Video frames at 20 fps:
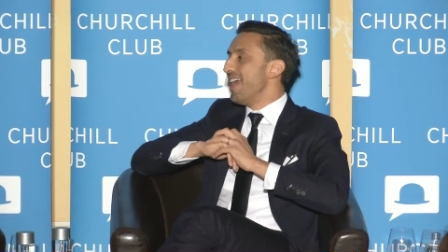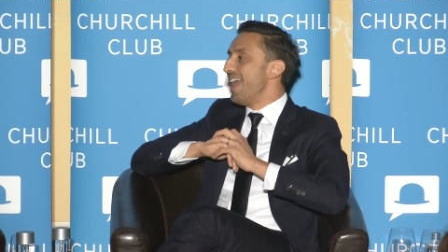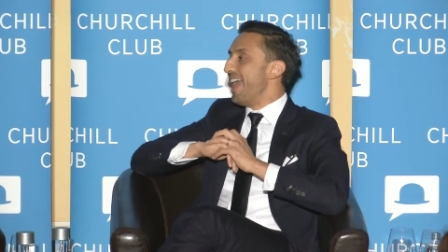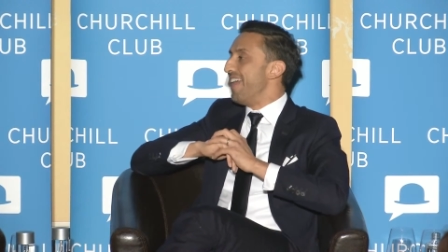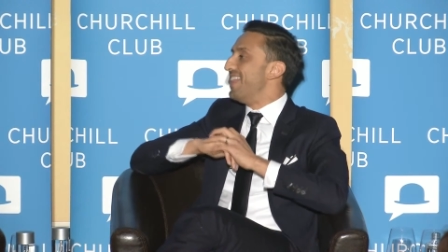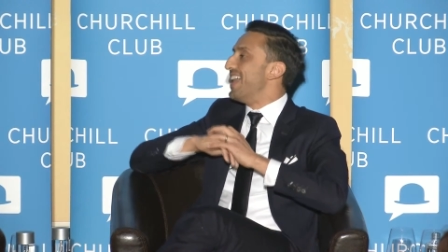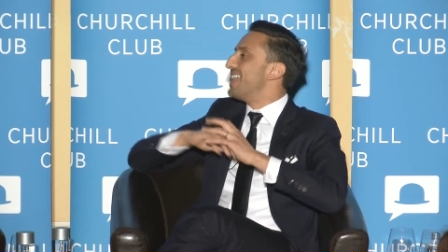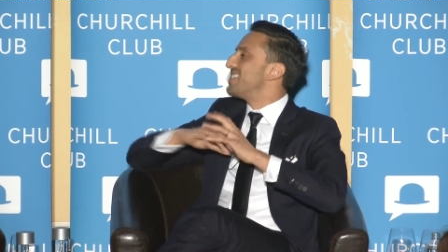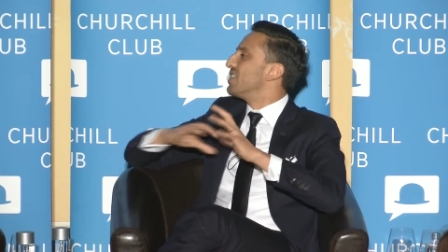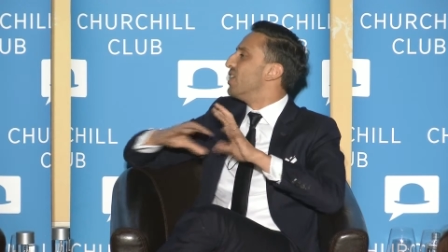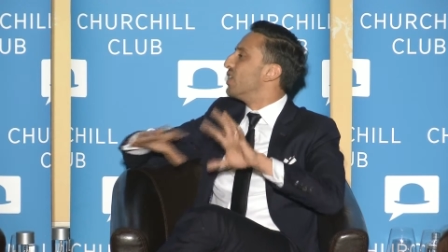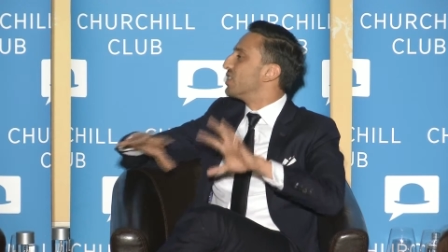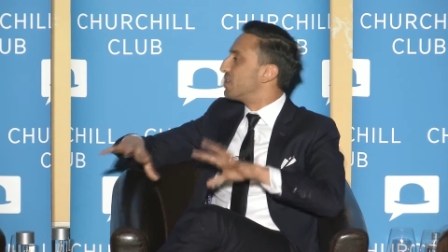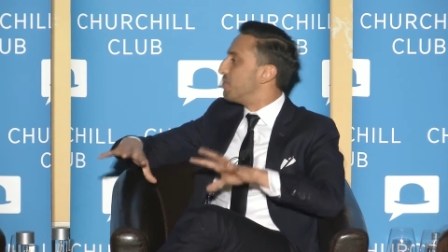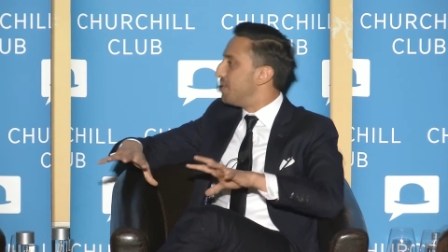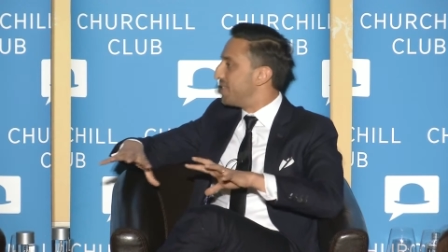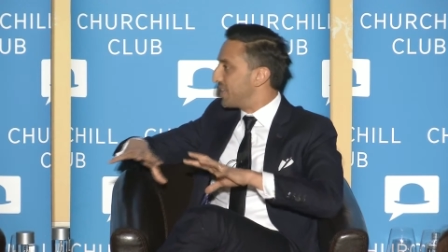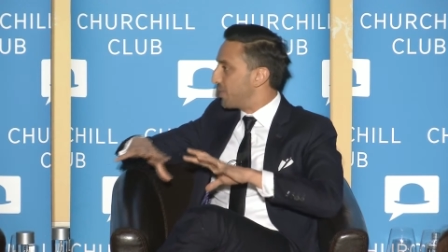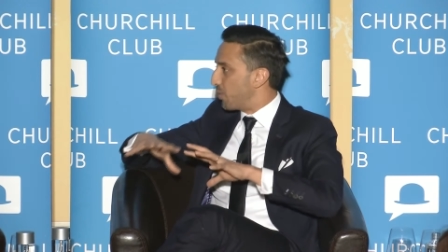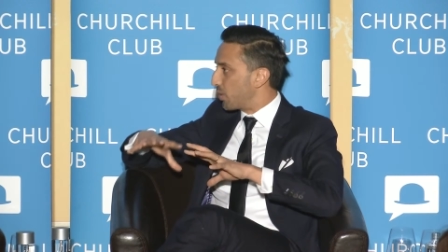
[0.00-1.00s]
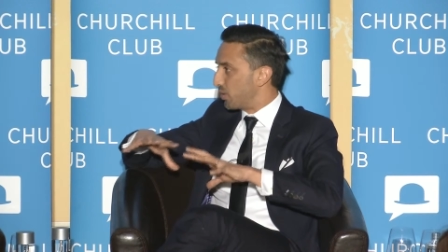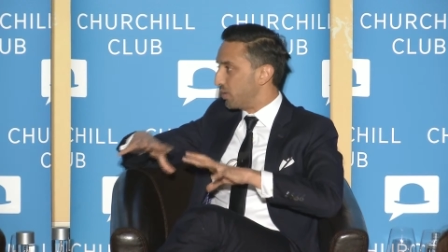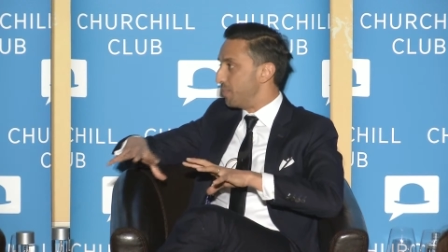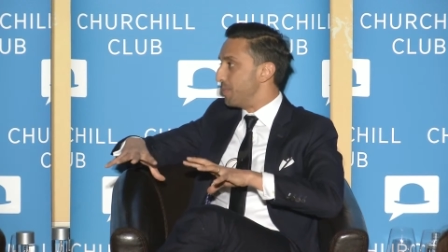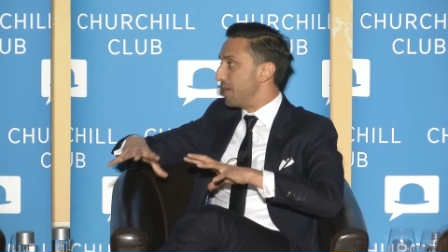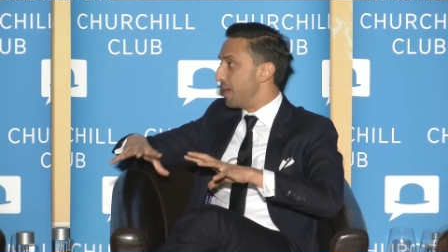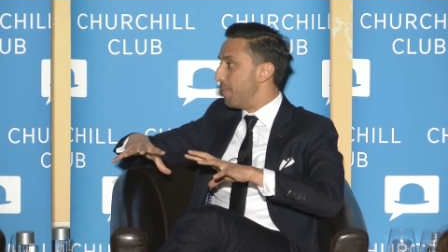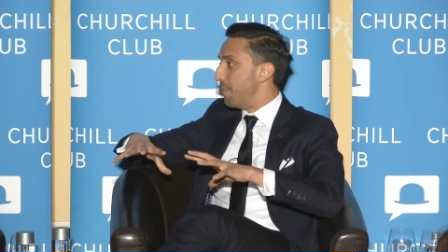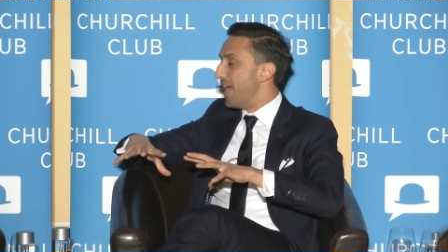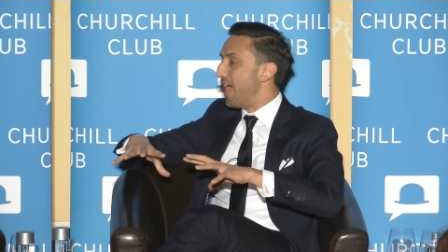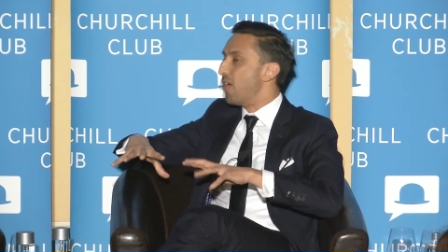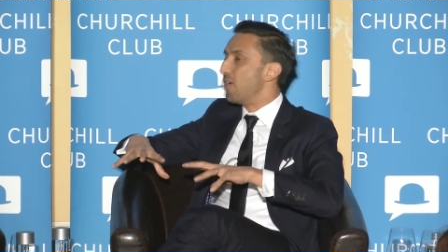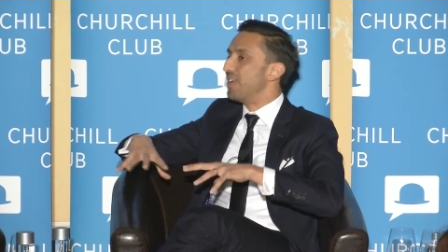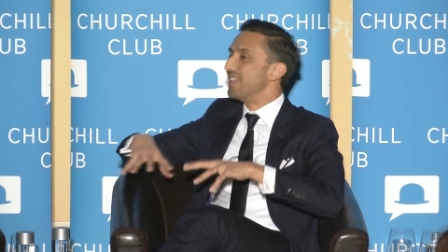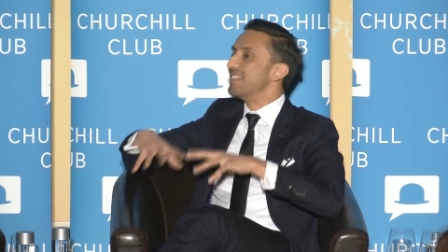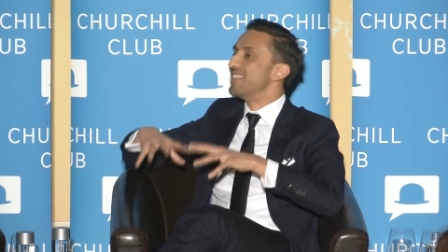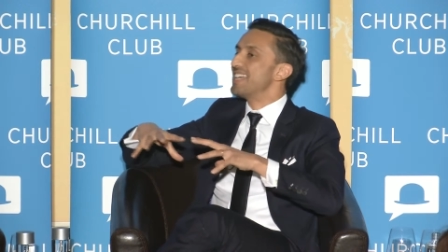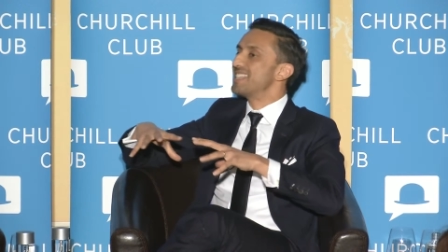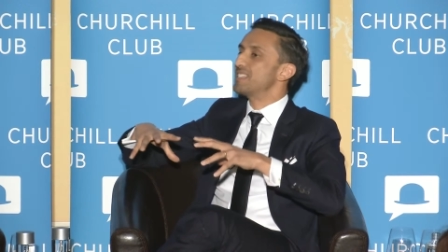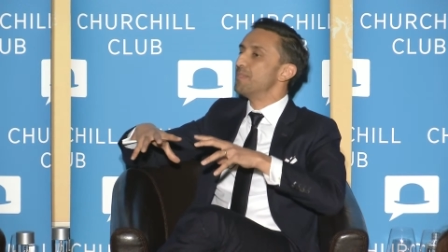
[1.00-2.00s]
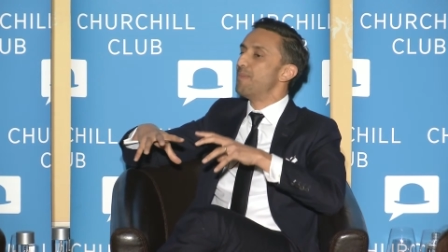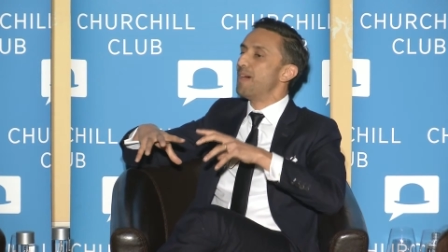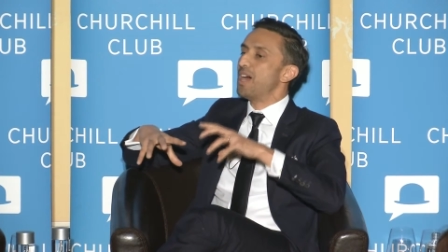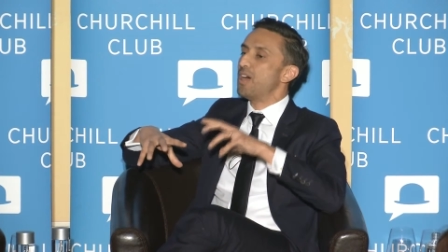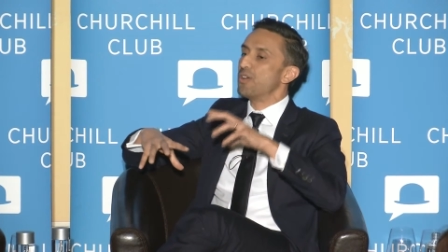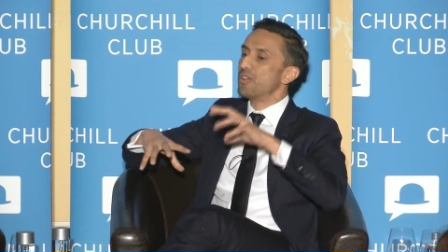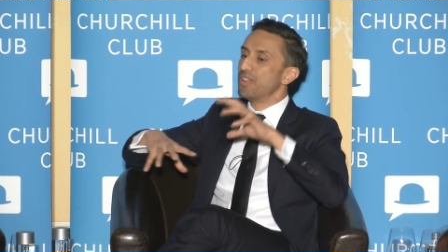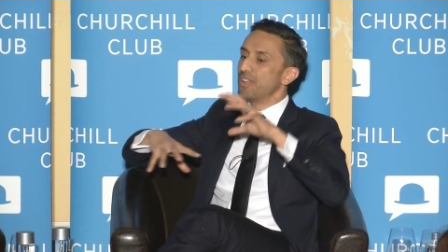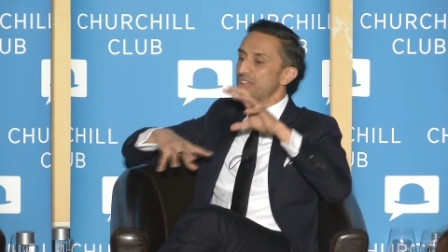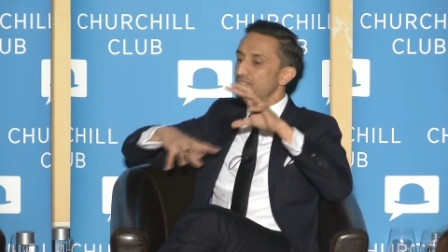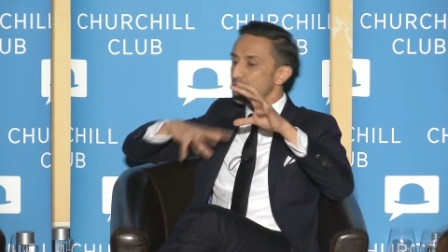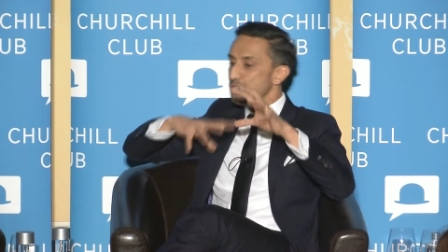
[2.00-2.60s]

And that's ultimately what it'll be about, and less about